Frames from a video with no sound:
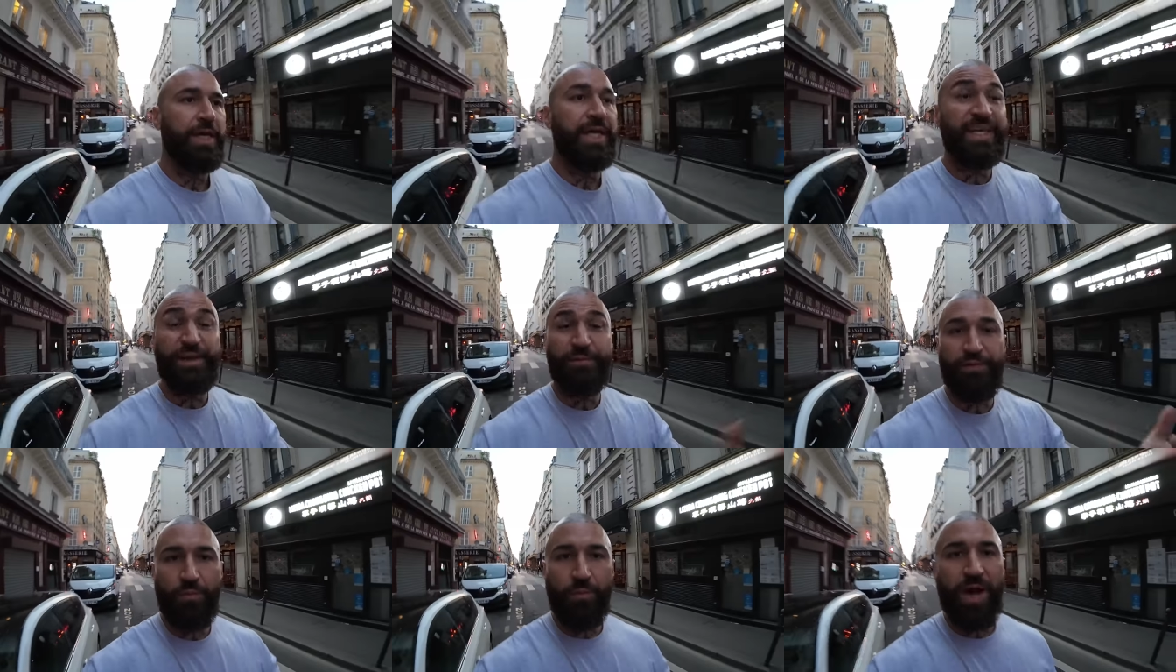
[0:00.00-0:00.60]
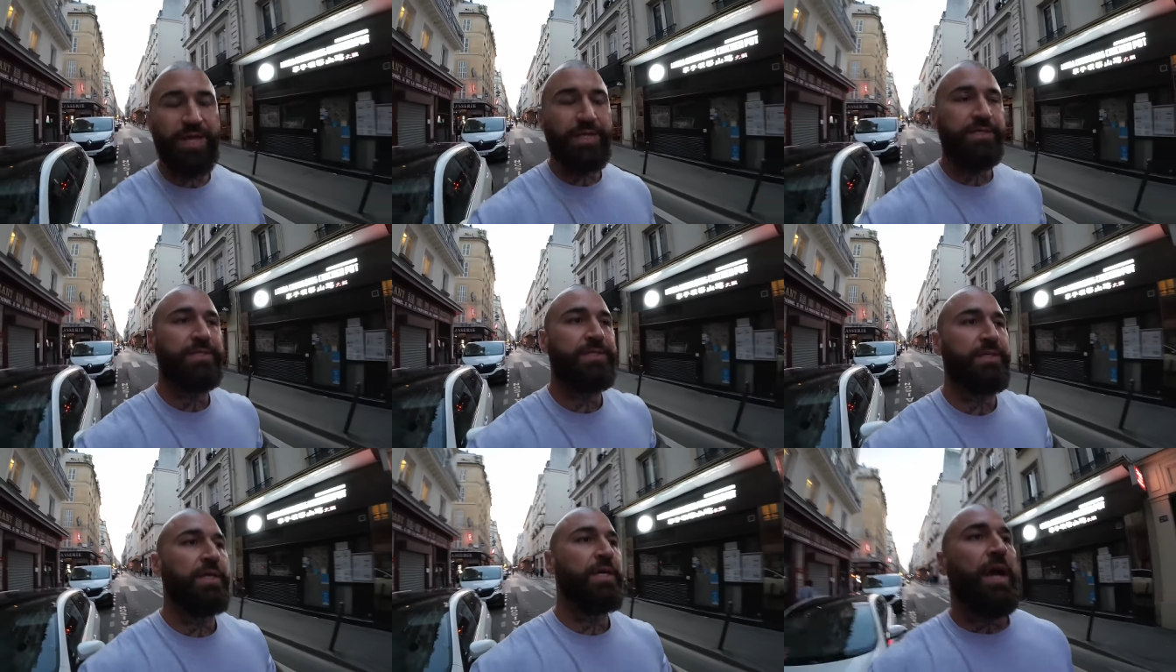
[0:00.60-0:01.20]
in different
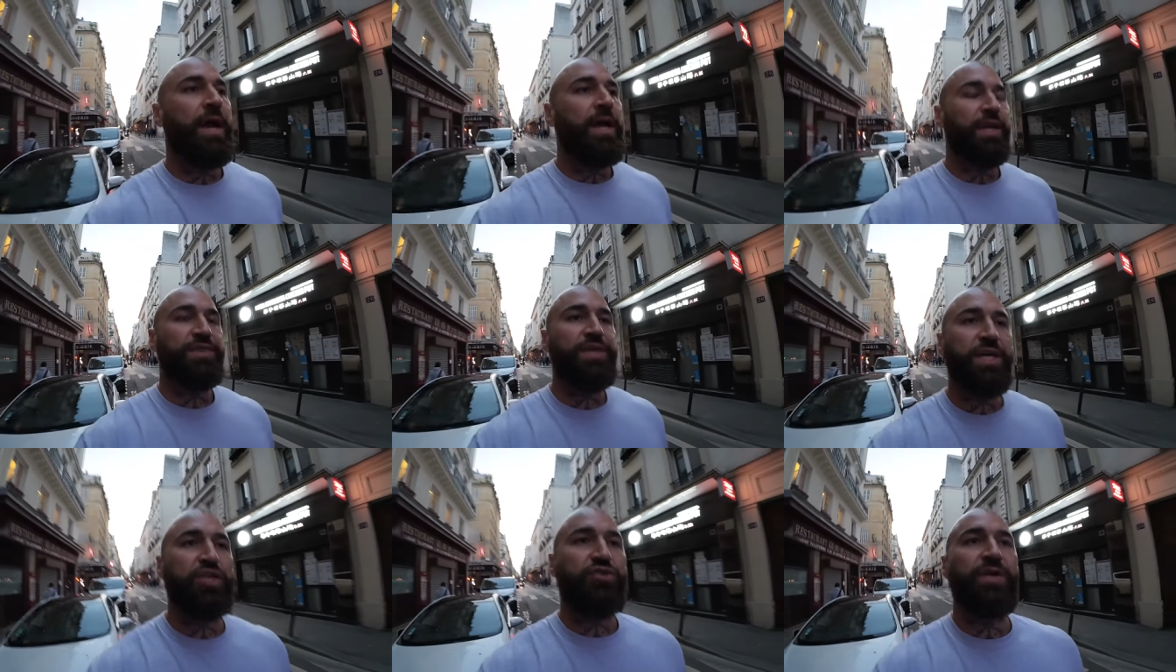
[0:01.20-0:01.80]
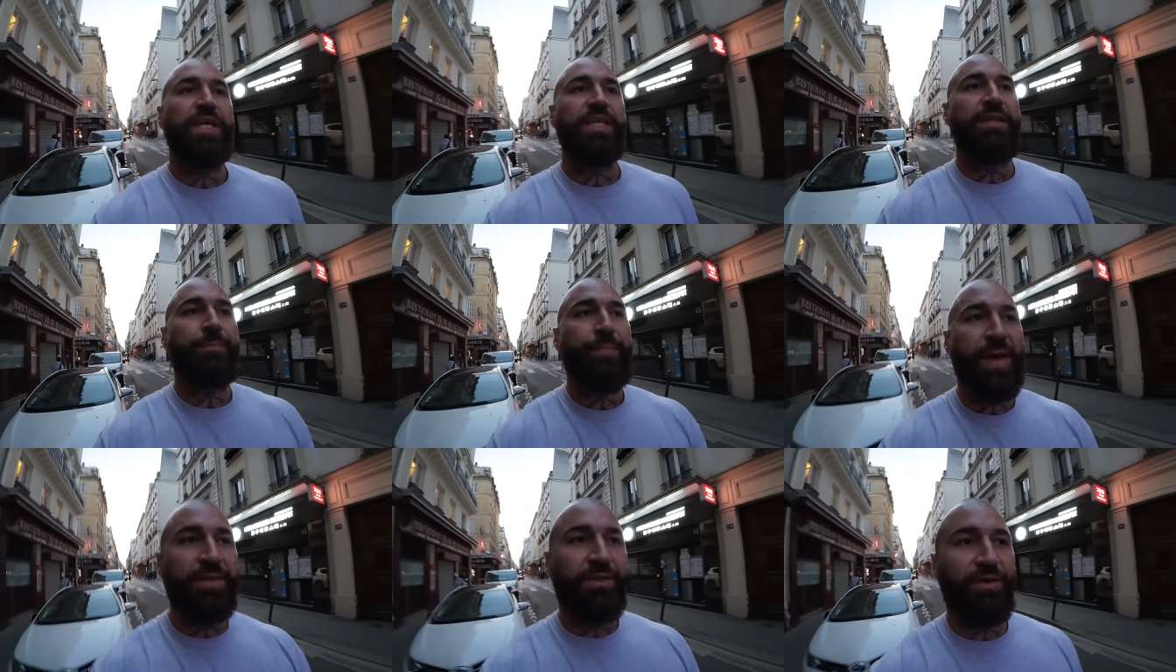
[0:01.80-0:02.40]
ways. And I think it's really
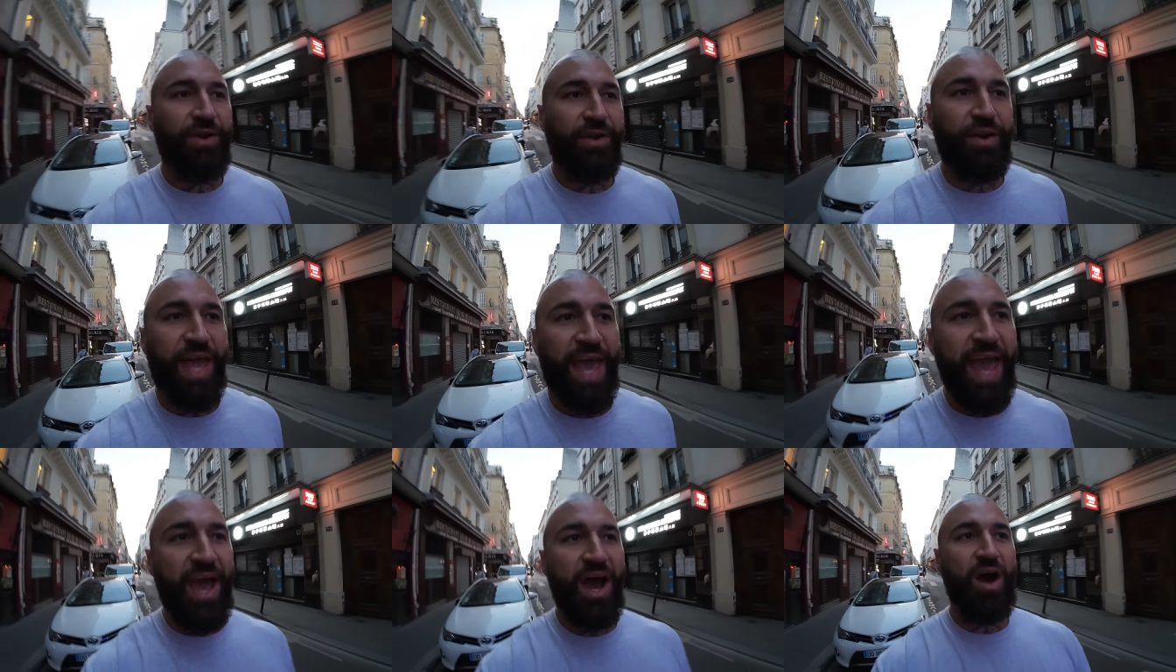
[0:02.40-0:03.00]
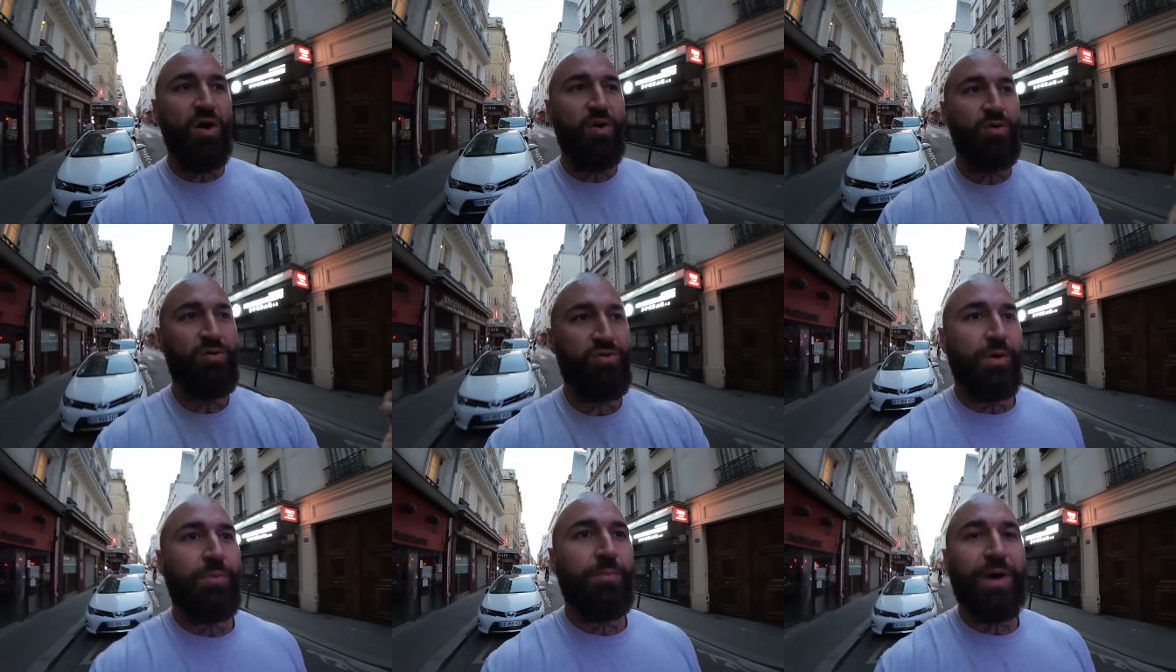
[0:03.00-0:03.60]
dependent on how
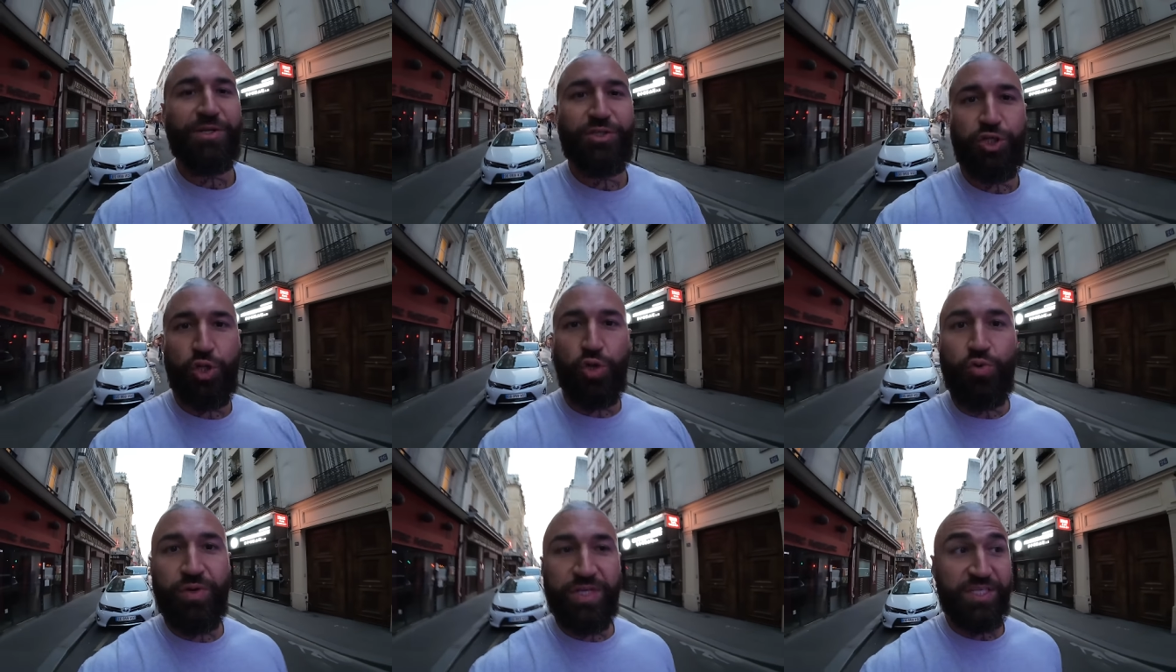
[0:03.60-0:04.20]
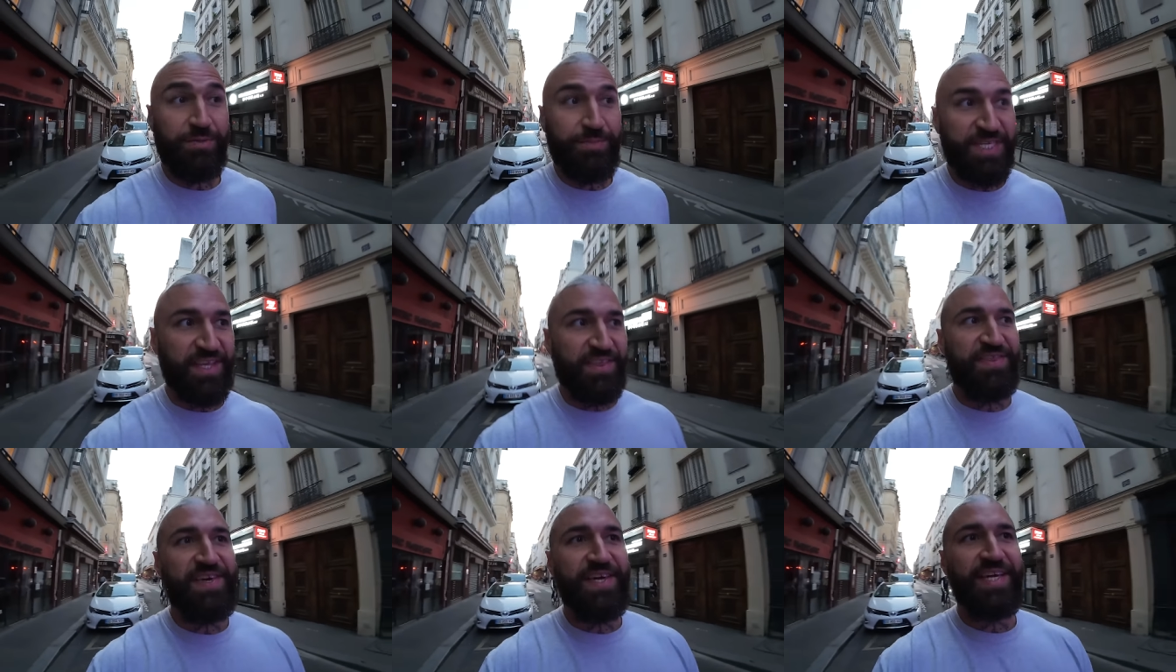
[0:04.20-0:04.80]
much tourism is a
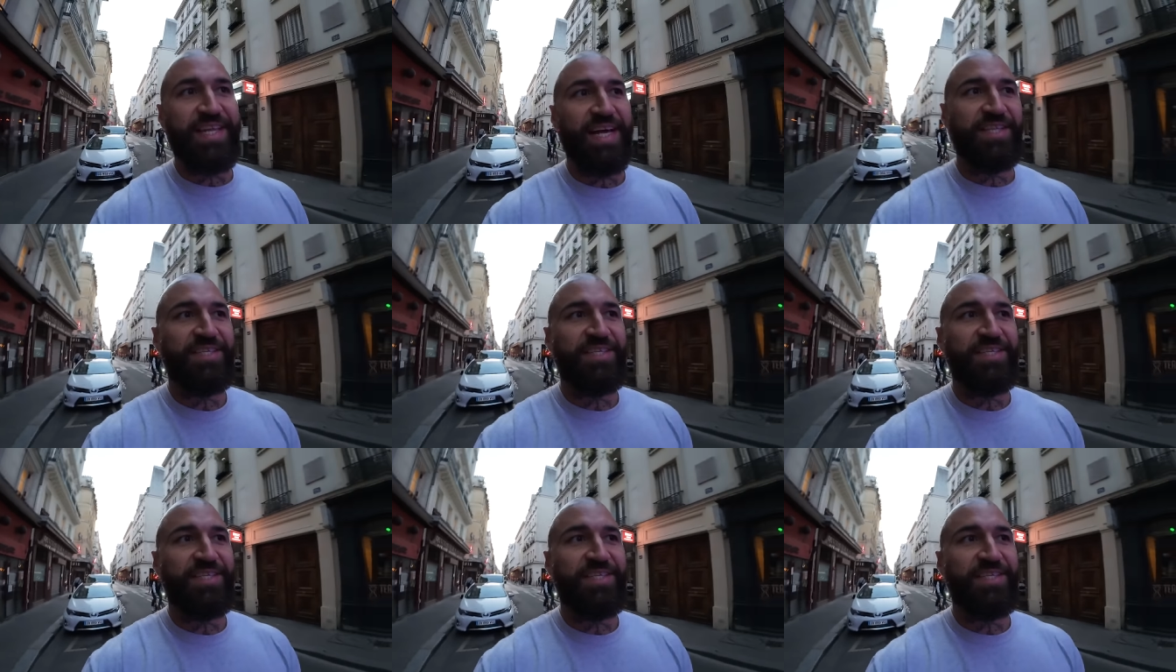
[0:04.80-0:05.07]
thing in that